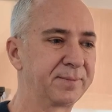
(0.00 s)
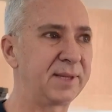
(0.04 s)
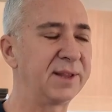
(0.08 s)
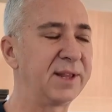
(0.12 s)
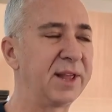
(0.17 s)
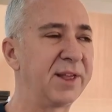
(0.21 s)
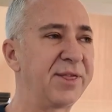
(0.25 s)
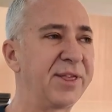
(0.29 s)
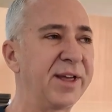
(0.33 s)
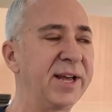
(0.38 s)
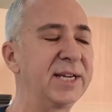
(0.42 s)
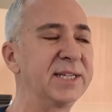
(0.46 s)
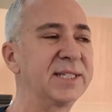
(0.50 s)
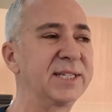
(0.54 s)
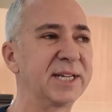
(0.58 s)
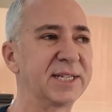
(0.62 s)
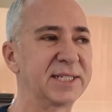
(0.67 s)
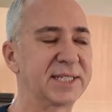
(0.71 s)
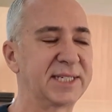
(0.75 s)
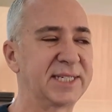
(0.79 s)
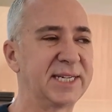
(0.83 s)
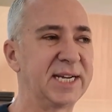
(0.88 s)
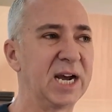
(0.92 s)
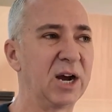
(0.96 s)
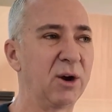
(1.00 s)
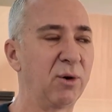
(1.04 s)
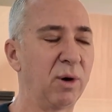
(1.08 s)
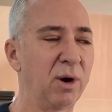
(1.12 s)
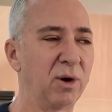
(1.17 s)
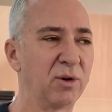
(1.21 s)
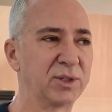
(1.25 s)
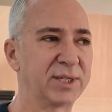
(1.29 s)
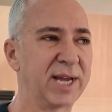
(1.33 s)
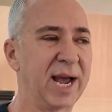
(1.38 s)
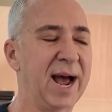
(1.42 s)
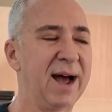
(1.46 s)
The things that
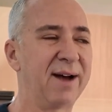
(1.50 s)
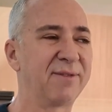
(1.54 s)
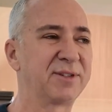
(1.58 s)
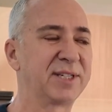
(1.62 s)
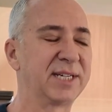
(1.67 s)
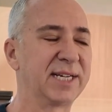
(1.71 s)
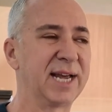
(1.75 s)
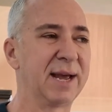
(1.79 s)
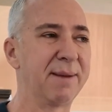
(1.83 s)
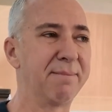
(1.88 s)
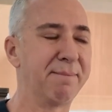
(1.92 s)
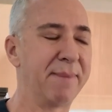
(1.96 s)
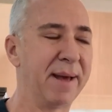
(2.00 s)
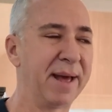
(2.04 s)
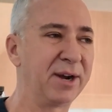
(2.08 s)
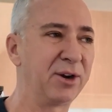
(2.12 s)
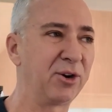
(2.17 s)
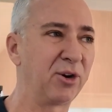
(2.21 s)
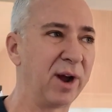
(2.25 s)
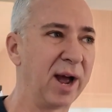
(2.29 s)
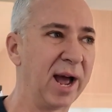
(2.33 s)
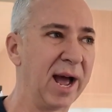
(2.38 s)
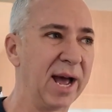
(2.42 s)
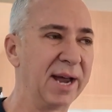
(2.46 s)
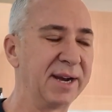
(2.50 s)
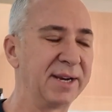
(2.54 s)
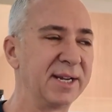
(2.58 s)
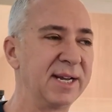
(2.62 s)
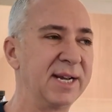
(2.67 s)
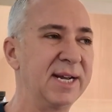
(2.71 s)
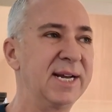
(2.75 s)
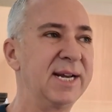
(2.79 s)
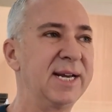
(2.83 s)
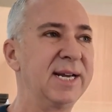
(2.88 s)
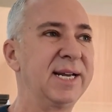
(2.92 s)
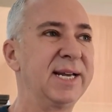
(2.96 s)
COOs have to get better at
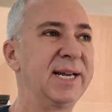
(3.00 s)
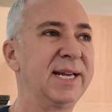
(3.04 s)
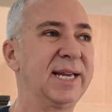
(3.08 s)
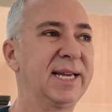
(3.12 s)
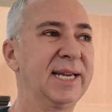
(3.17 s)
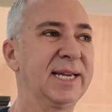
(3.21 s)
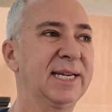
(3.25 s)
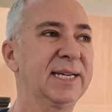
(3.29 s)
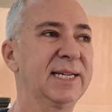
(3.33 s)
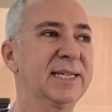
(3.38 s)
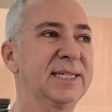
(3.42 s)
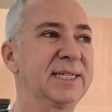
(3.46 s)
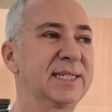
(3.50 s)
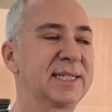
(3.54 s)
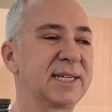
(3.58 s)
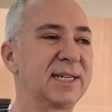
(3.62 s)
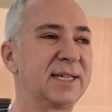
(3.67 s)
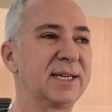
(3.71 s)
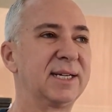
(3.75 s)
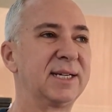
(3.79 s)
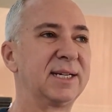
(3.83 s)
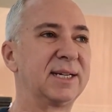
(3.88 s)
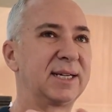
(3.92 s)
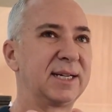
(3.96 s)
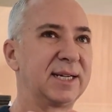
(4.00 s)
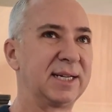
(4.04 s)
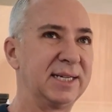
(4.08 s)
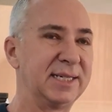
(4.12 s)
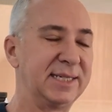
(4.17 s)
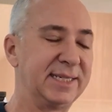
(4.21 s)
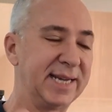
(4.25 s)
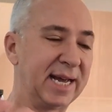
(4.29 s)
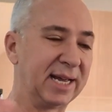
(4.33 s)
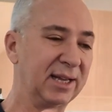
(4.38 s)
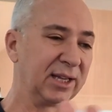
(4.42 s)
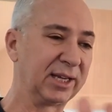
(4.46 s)
is
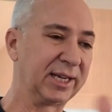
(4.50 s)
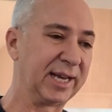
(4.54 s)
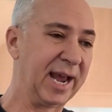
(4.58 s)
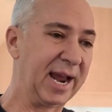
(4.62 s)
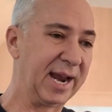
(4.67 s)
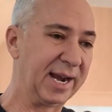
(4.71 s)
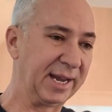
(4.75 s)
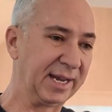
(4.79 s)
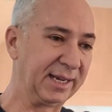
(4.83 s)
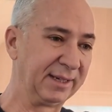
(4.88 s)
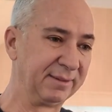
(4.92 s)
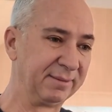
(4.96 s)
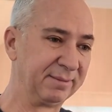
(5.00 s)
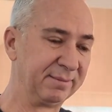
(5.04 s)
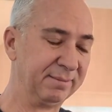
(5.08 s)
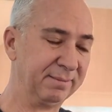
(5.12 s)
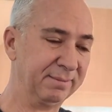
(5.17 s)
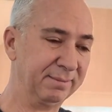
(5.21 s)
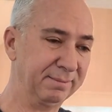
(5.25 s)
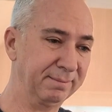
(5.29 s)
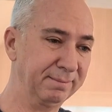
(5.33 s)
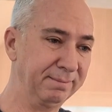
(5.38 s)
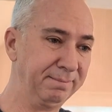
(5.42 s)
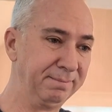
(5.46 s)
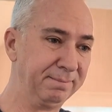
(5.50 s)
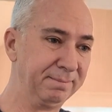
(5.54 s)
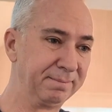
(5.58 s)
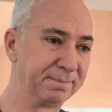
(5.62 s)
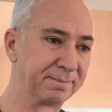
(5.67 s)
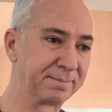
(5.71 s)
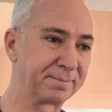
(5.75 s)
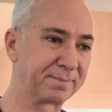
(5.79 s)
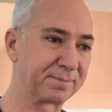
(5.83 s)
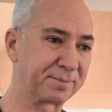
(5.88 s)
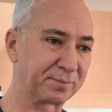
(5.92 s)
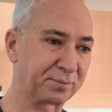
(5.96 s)
delegating,
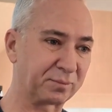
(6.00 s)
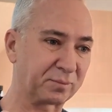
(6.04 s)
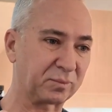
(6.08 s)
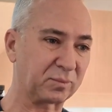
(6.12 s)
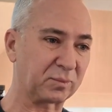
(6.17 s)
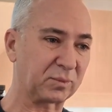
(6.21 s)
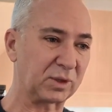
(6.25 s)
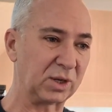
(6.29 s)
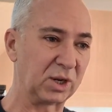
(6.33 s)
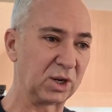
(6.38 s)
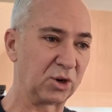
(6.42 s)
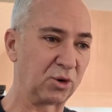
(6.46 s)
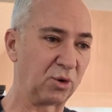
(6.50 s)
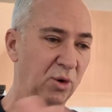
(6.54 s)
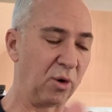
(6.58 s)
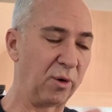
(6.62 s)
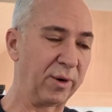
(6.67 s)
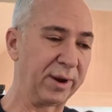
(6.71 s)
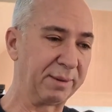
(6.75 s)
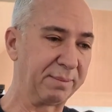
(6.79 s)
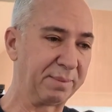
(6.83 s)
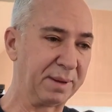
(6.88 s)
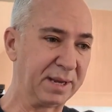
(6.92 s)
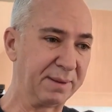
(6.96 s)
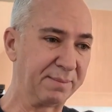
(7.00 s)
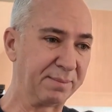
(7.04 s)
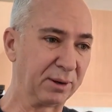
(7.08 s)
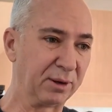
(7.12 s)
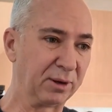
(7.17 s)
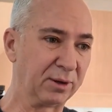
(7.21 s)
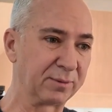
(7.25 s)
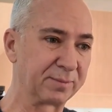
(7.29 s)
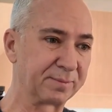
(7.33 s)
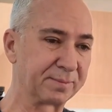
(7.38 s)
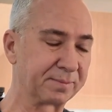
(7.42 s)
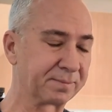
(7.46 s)
growing
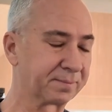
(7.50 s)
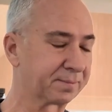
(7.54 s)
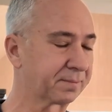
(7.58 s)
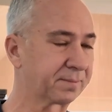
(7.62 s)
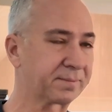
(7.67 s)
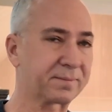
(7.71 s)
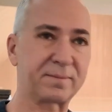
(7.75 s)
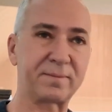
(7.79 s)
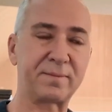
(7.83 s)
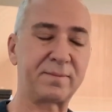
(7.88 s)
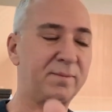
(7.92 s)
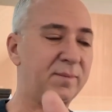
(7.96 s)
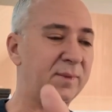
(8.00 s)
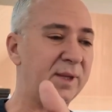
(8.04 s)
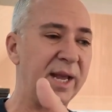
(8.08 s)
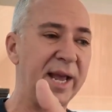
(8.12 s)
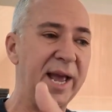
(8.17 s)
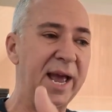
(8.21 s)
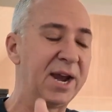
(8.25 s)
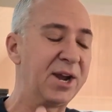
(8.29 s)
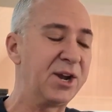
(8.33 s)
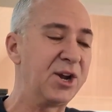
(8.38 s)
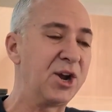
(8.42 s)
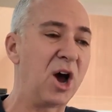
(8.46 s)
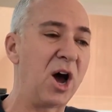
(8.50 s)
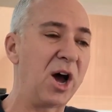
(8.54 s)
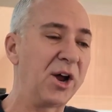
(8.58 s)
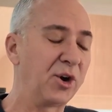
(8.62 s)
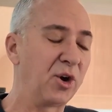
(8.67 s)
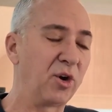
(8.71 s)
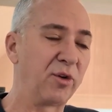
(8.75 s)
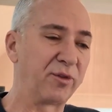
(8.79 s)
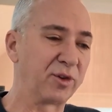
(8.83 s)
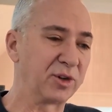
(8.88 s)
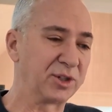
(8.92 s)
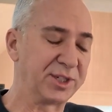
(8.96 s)
people, and not
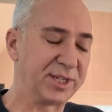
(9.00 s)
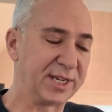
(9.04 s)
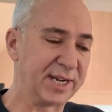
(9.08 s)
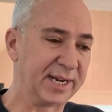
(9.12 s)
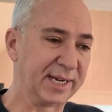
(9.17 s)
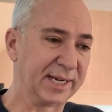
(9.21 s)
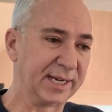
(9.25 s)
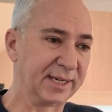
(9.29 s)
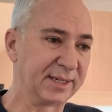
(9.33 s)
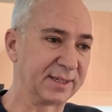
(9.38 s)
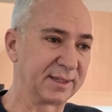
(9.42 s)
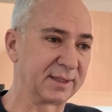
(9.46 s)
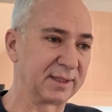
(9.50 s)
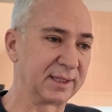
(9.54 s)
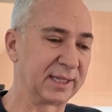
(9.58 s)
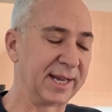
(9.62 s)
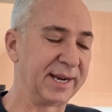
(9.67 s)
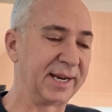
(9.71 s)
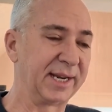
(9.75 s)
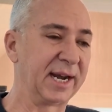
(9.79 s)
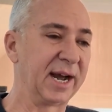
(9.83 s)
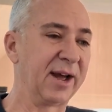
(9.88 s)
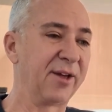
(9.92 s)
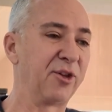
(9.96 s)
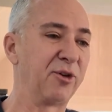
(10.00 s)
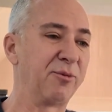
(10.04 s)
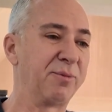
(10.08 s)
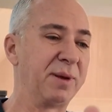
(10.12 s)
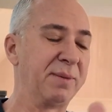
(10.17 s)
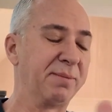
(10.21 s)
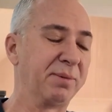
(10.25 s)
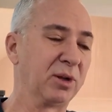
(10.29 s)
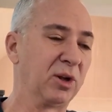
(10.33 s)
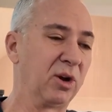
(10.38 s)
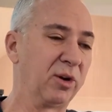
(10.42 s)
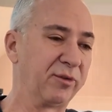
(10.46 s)
overseeing it, letting other
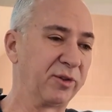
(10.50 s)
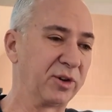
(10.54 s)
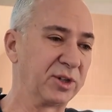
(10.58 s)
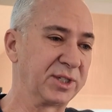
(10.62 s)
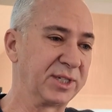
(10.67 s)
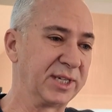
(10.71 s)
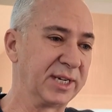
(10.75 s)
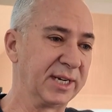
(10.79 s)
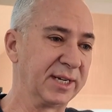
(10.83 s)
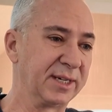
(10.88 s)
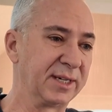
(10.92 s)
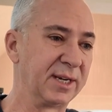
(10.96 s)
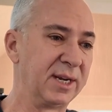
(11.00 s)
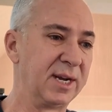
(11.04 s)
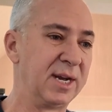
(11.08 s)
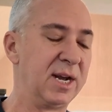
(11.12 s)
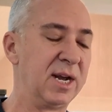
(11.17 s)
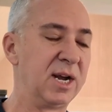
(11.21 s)
people oversee it,